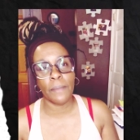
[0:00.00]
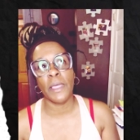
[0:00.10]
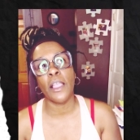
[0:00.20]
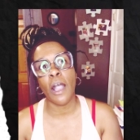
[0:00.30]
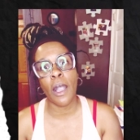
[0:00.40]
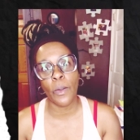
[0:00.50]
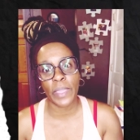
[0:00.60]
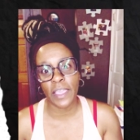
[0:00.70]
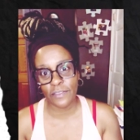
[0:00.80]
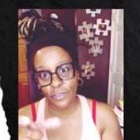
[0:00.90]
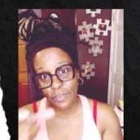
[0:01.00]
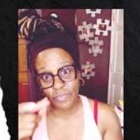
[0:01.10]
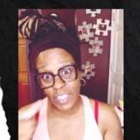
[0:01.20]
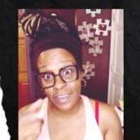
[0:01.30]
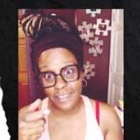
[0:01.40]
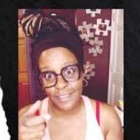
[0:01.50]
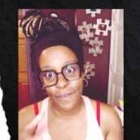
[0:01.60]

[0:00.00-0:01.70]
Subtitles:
I'm like, okay, so the thickness